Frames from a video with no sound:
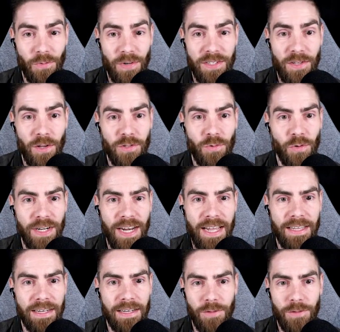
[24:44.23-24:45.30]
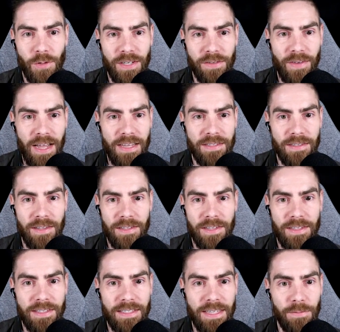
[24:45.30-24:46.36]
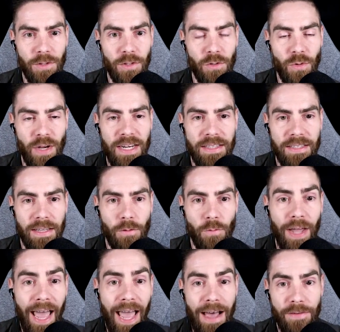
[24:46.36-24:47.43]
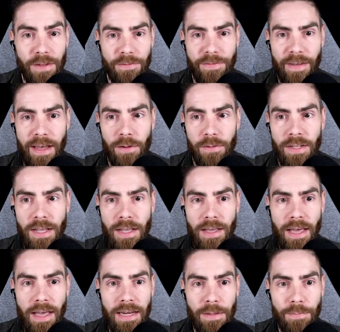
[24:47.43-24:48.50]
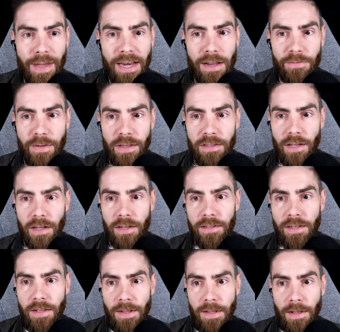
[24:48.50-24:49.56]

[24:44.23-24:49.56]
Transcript: results were negative your device doesn't seem to do anything we haven't found any benefit on